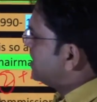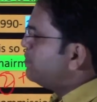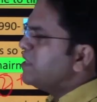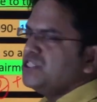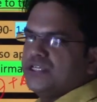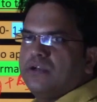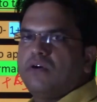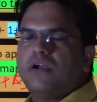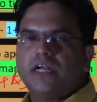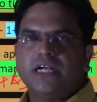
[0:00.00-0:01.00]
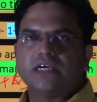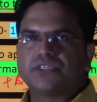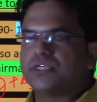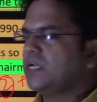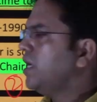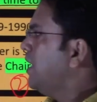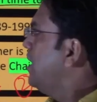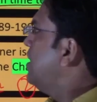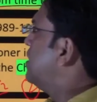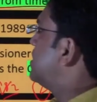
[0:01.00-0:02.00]
expansion or reduction
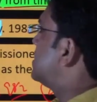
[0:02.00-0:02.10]
in the